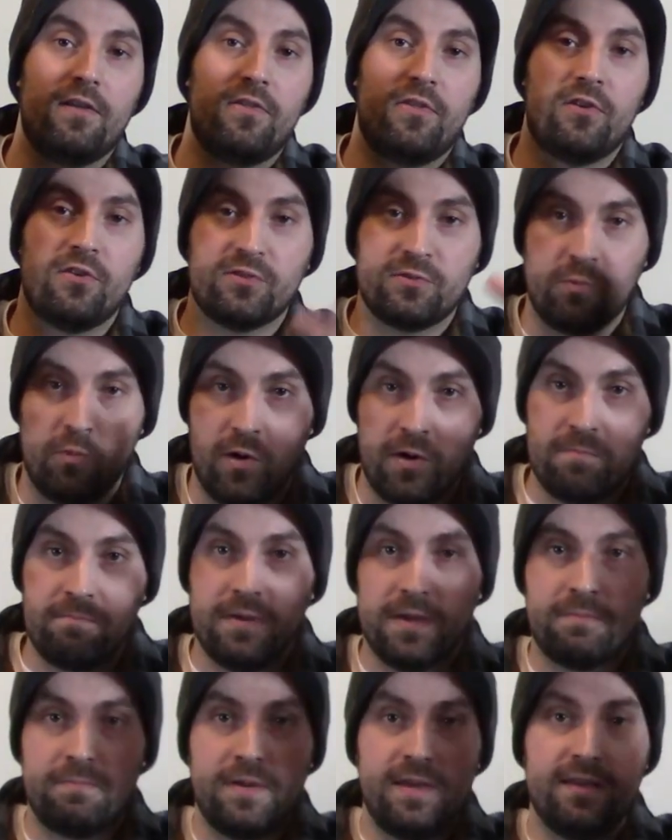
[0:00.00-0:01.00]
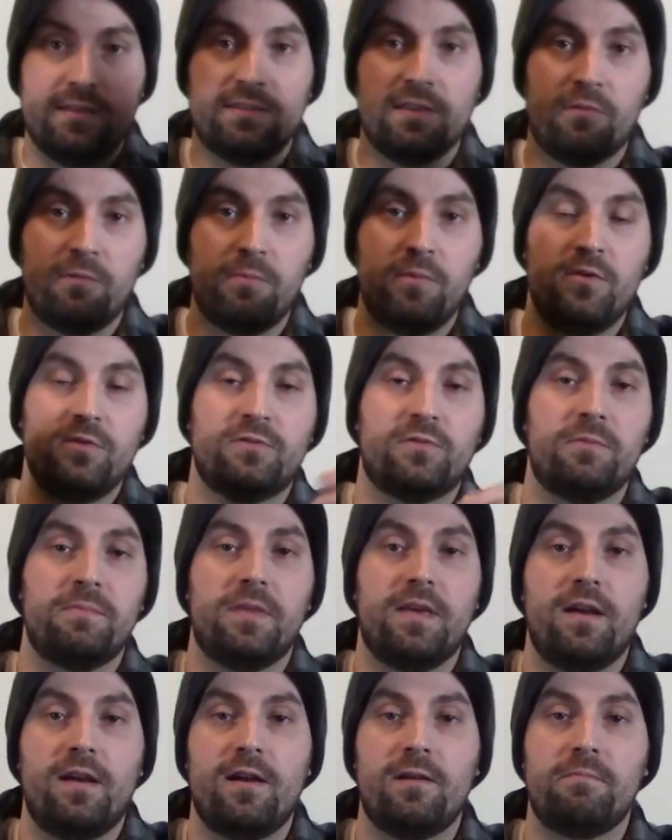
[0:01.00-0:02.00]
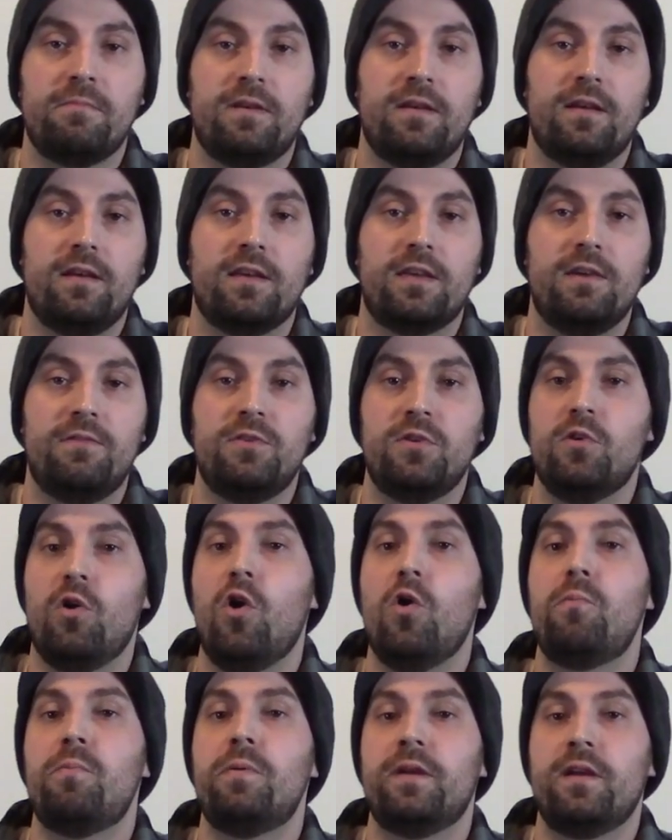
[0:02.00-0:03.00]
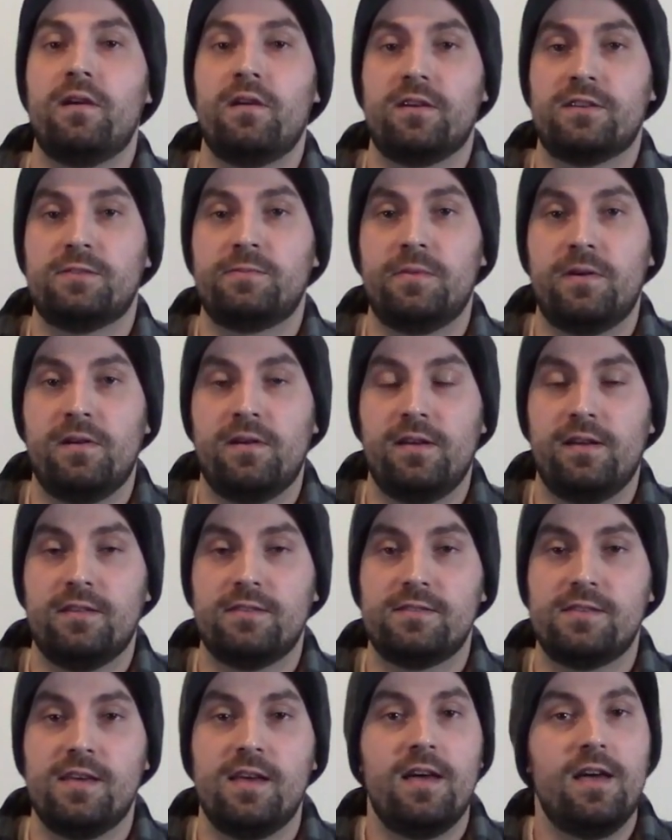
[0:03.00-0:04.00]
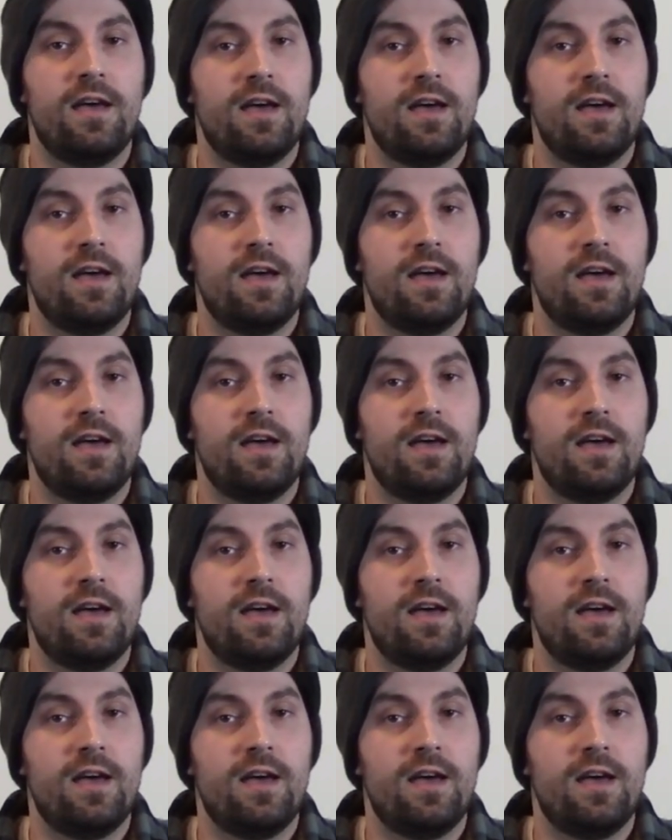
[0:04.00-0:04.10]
there's one big piece that removes from there, giving you open air experience.